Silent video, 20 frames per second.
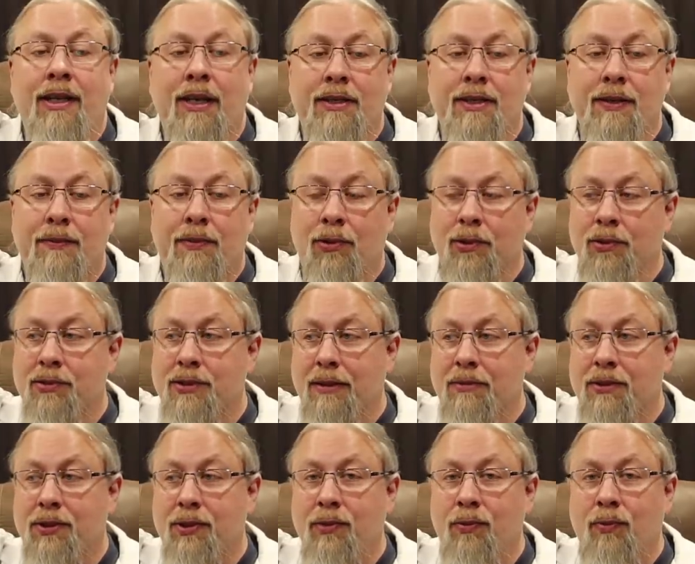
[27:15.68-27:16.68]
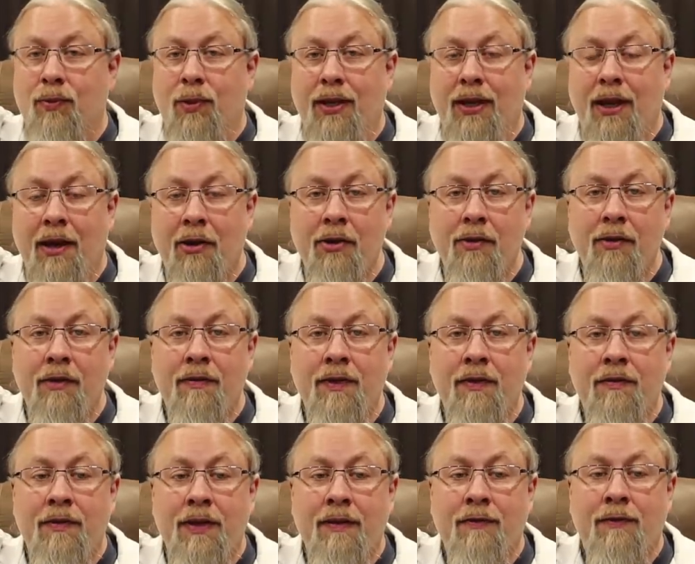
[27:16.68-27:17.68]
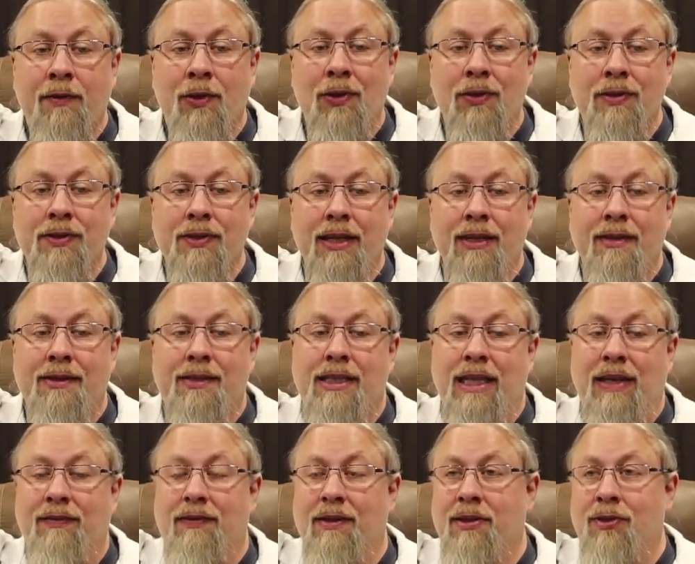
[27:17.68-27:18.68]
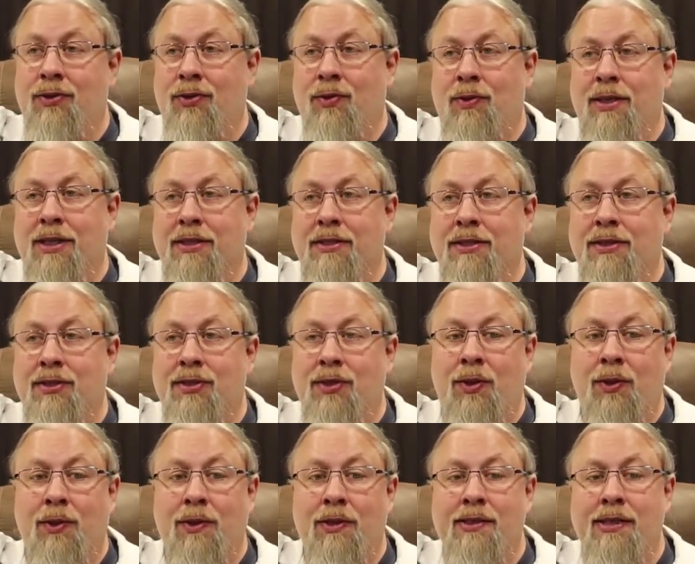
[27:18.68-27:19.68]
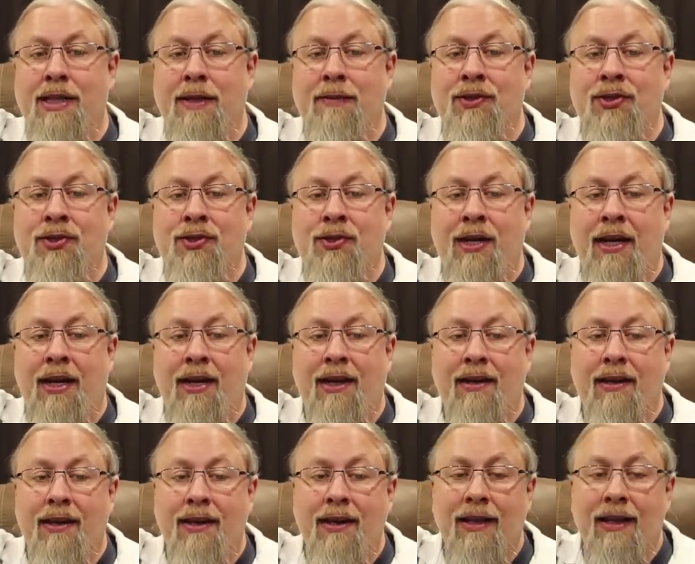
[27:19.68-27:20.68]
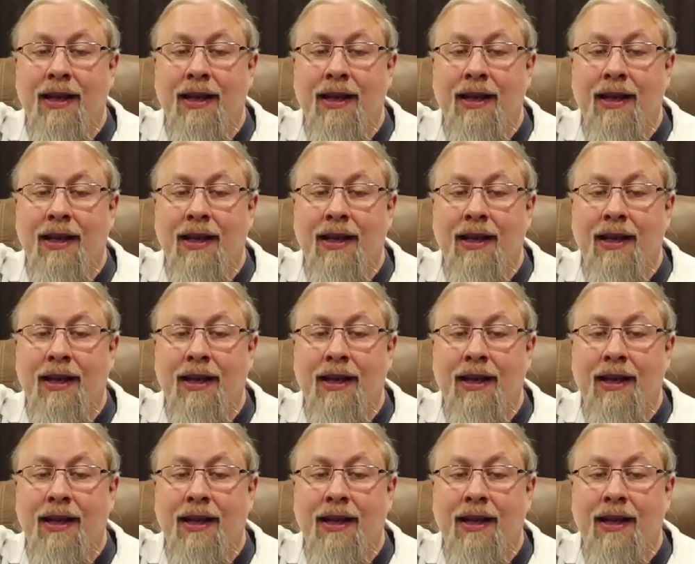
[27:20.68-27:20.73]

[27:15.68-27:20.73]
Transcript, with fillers: It supports up to one hundred fifty volts and seven hundred watts of solar as demonstrated,